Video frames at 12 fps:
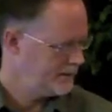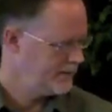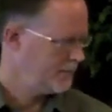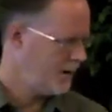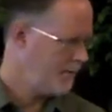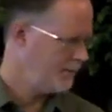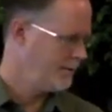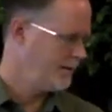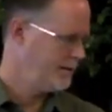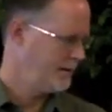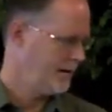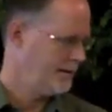But the
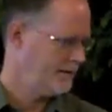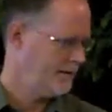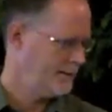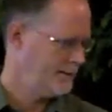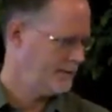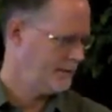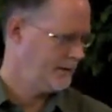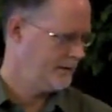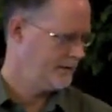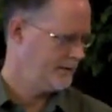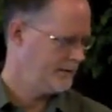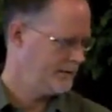problem is a lot of times those pens and